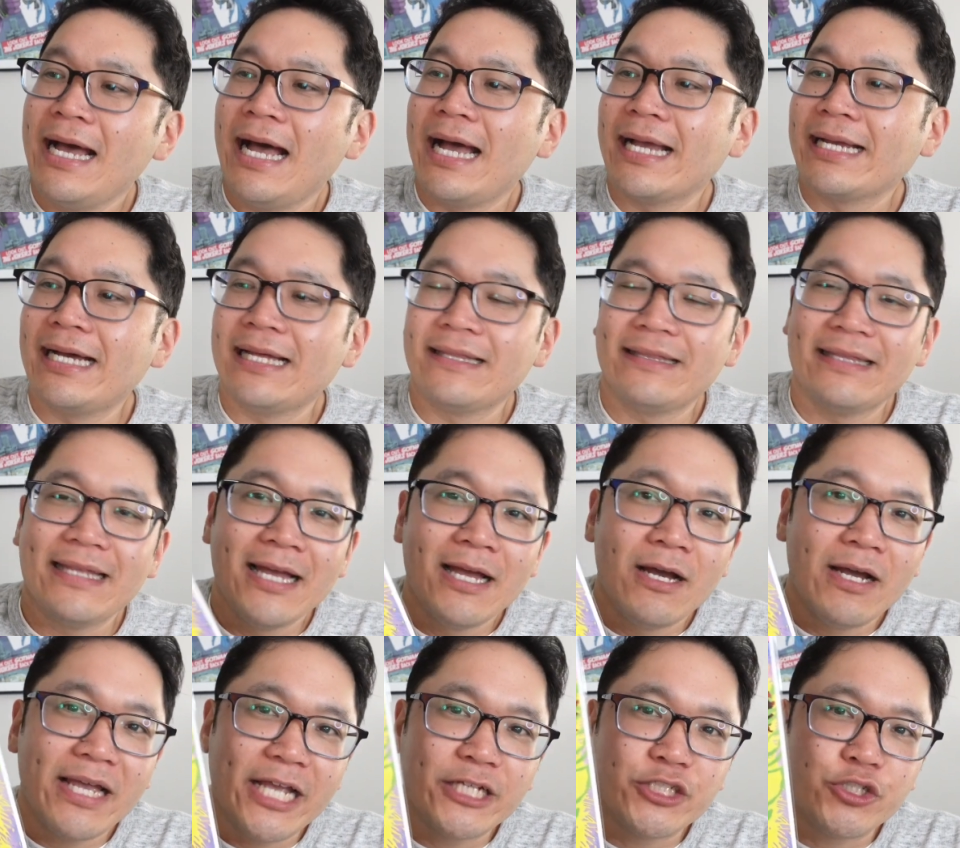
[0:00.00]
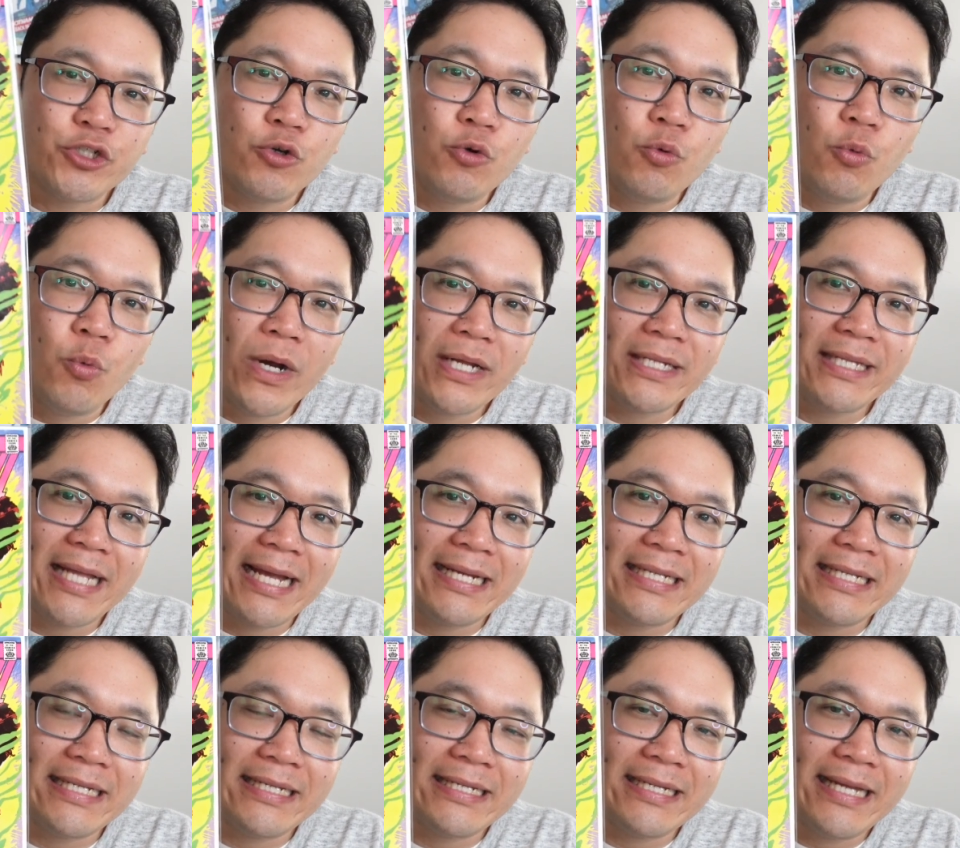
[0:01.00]
I got issue
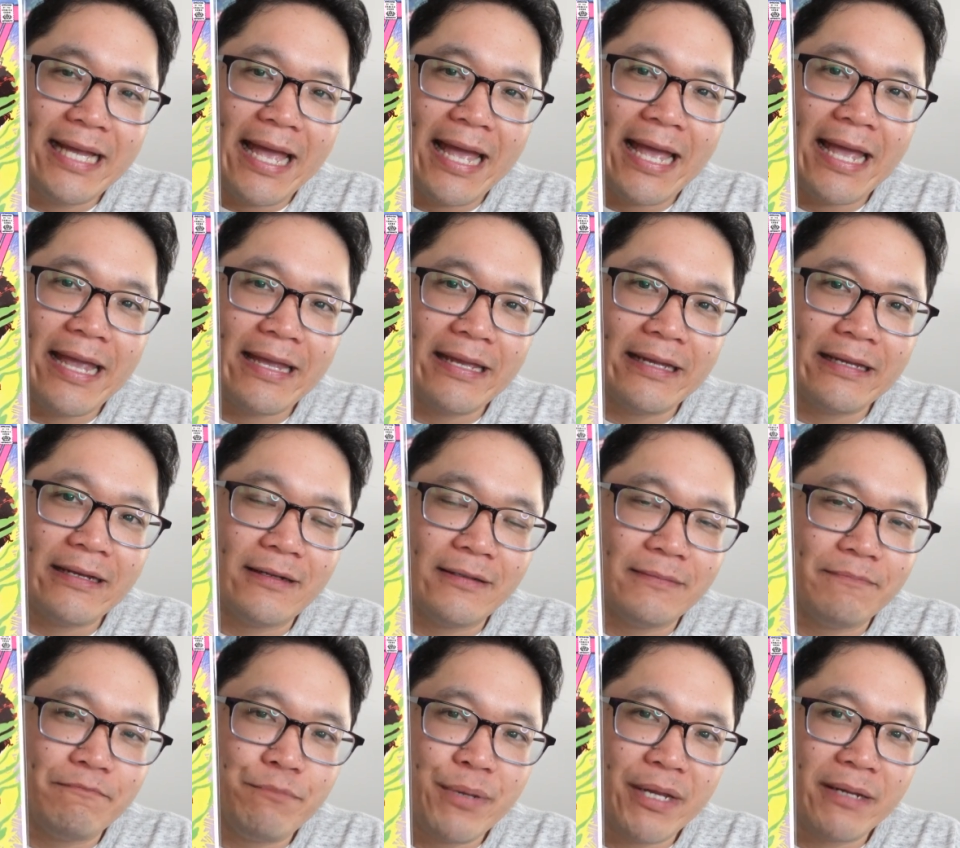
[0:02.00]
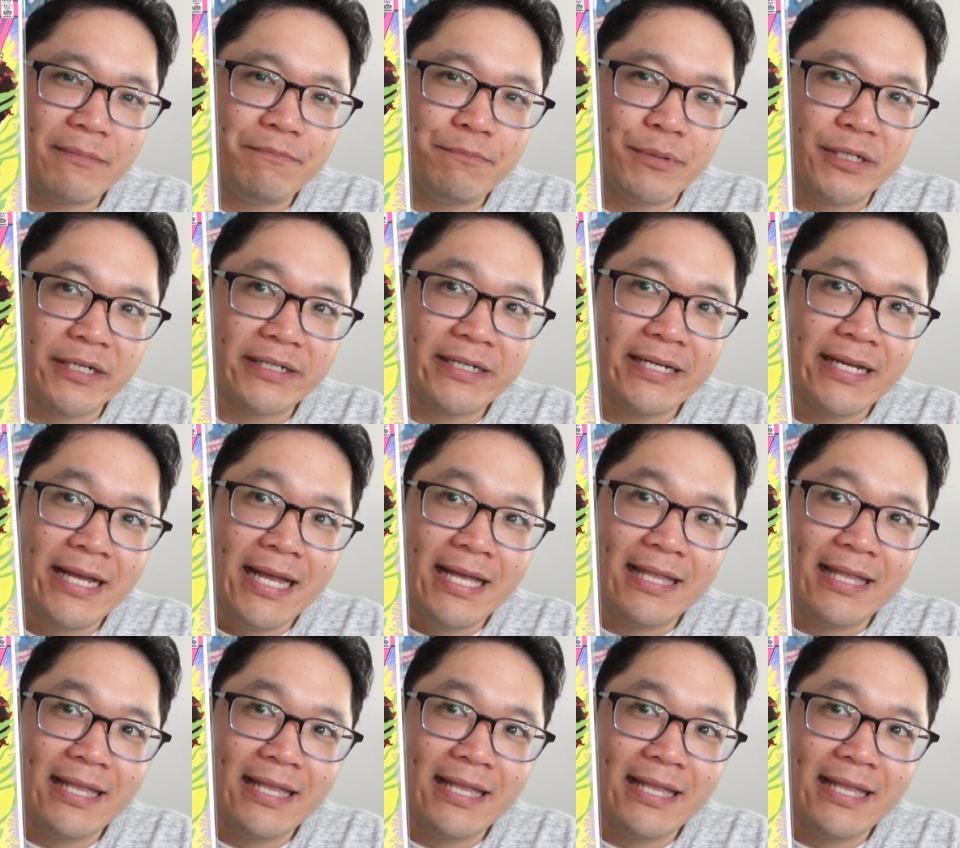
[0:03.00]
190, a big book